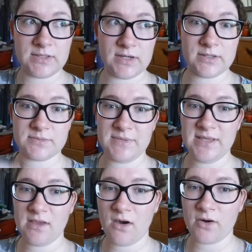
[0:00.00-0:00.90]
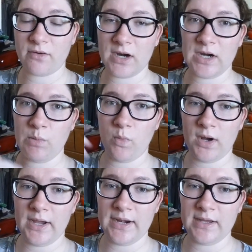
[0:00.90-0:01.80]
There's me, the honorary
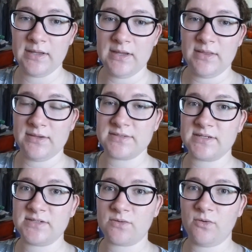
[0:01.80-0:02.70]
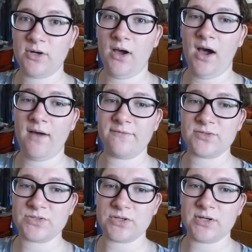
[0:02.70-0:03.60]
one. There's a Discord
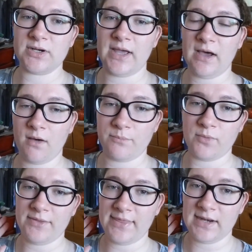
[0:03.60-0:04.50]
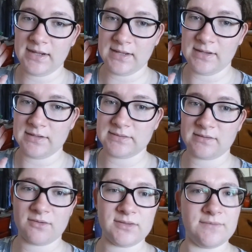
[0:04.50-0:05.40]
officer to help with any
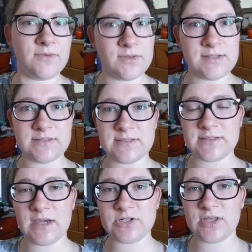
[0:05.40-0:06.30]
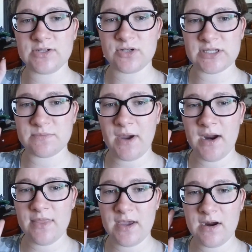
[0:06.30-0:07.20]
technical difficulties and such that
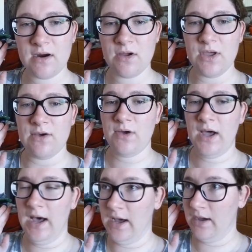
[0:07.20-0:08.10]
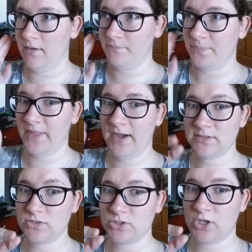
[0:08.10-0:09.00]
transpire there.
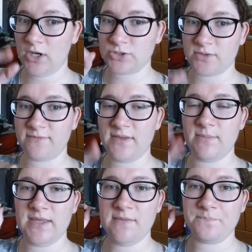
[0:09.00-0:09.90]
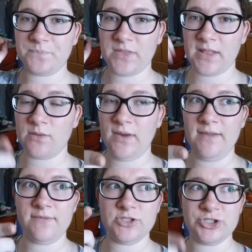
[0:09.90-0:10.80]
That's Josh or Phoebe. And
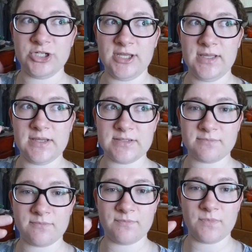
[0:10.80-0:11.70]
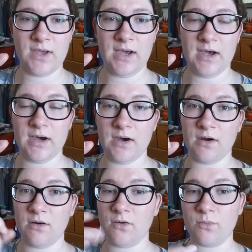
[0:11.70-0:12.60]
Raven, she is
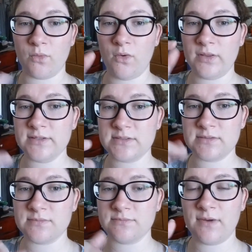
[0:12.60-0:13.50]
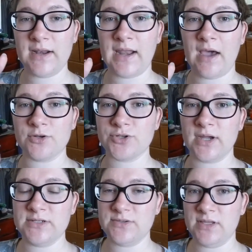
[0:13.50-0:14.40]
her role is right now
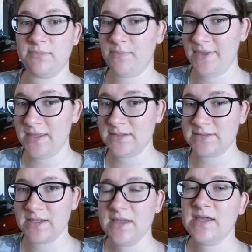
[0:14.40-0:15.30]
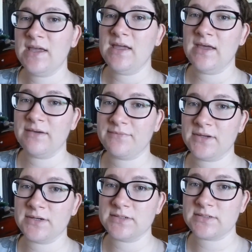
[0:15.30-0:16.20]
trying to keep the peace. If
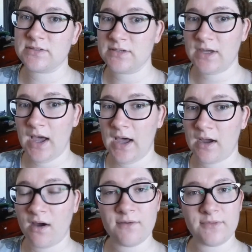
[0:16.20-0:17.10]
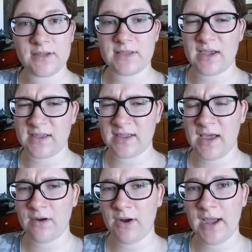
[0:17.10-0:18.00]
there's conflict that
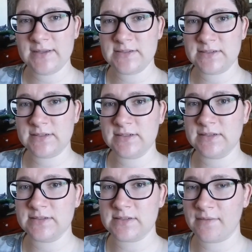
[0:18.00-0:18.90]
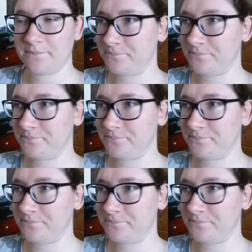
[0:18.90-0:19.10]
arises.